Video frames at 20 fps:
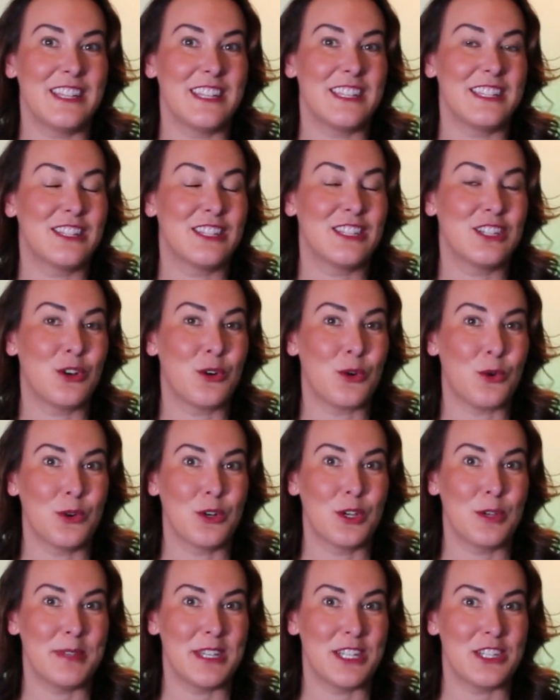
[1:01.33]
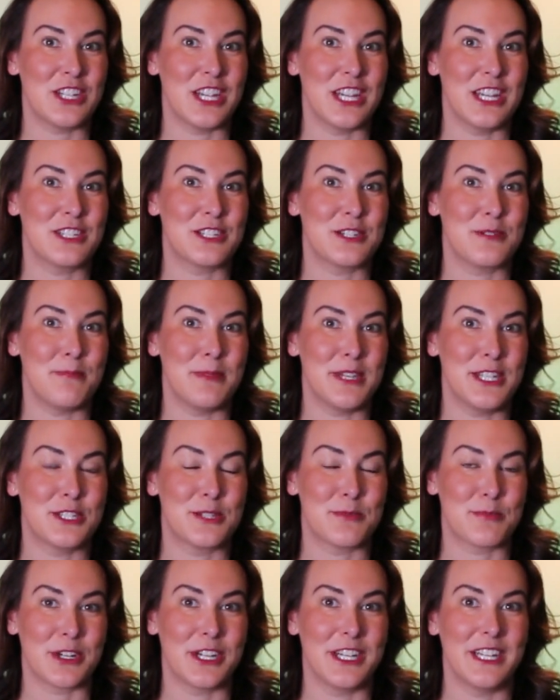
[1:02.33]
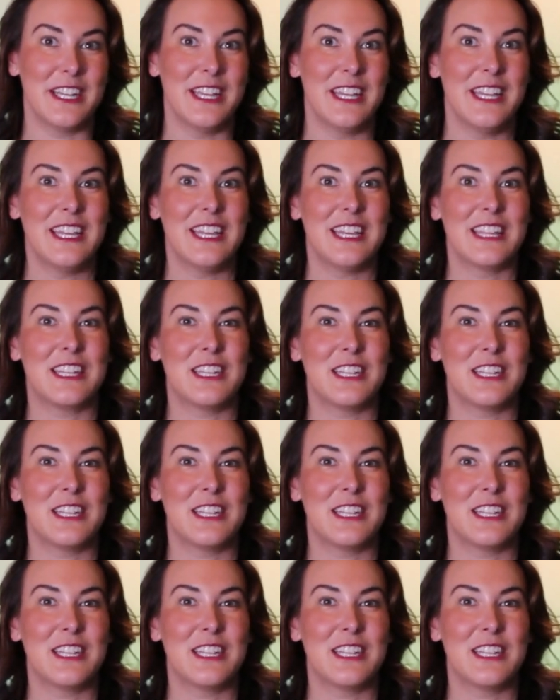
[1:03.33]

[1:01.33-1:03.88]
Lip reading: and the goal could be changed mid-sprint,